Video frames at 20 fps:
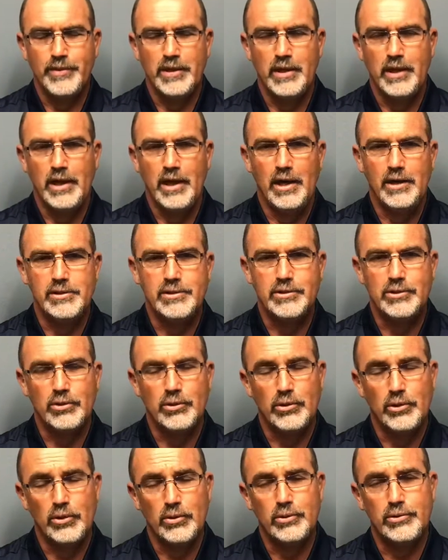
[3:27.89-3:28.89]
And so
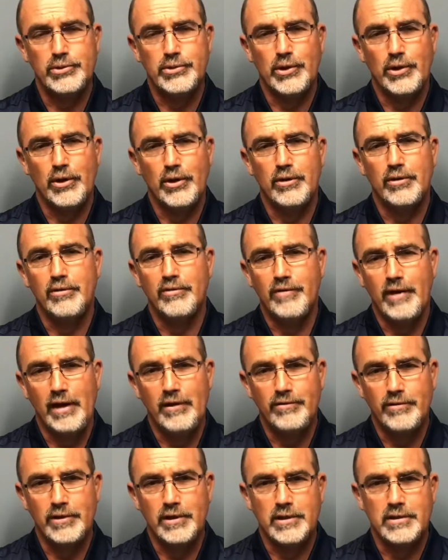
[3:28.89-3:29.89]
those are the
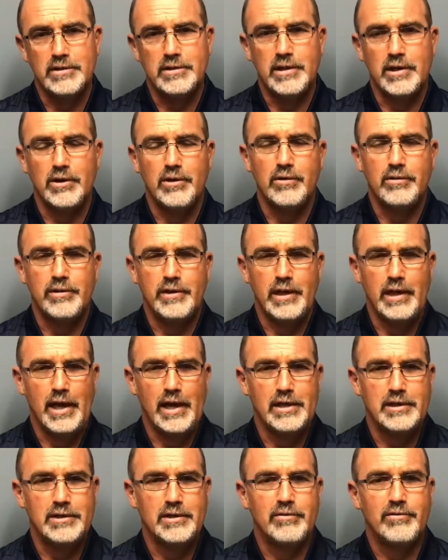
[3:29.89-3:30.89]
5 things that are the
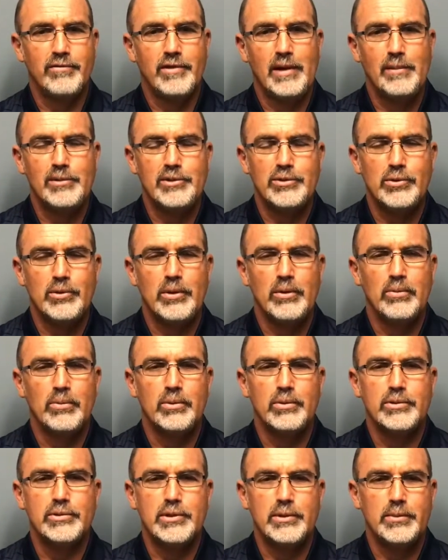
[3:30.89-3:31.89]
anti-inflammatory
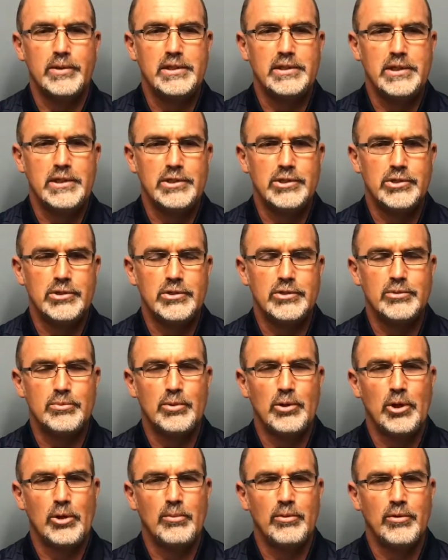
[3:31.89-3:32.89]
rules that we teach here at
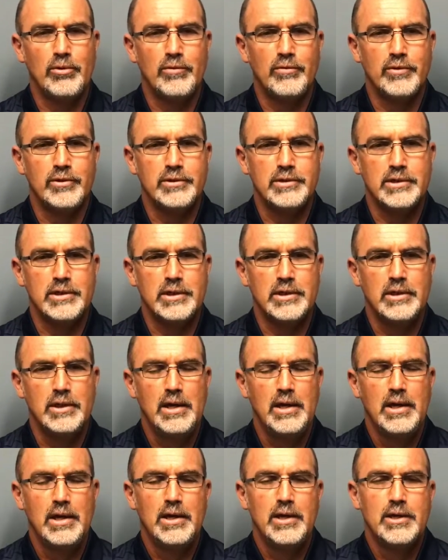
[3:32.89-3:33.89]
Spring Arbor University.
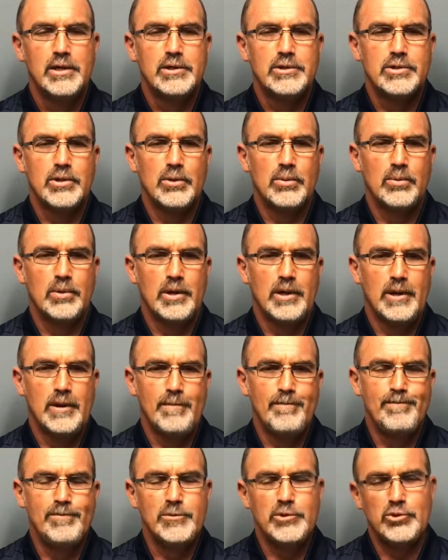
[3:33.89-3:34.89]
So
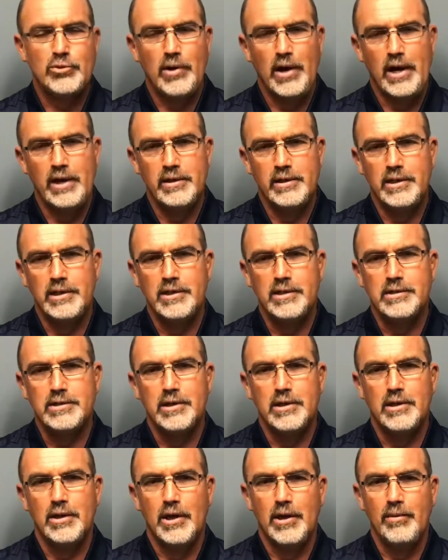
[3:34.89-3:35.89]
try these.
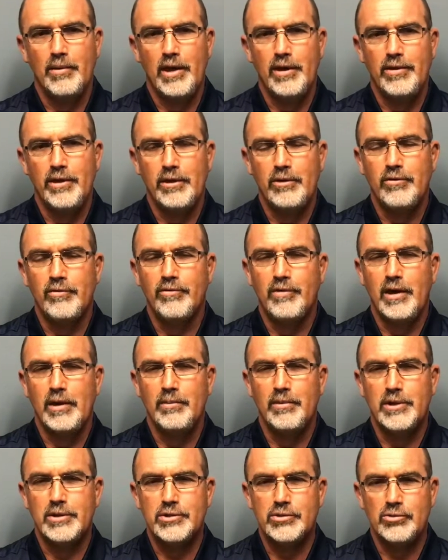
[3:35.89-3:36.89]
I think you'll find them
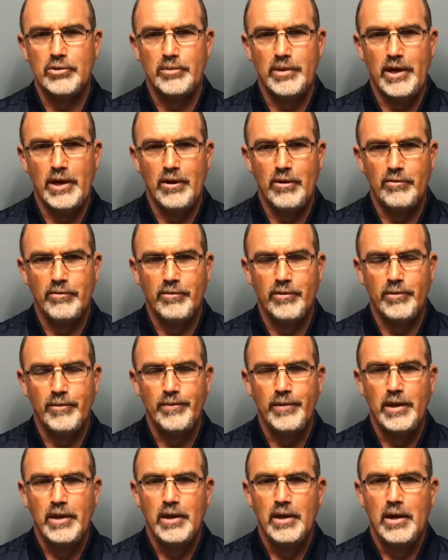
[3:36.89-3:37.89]
extremely helpful.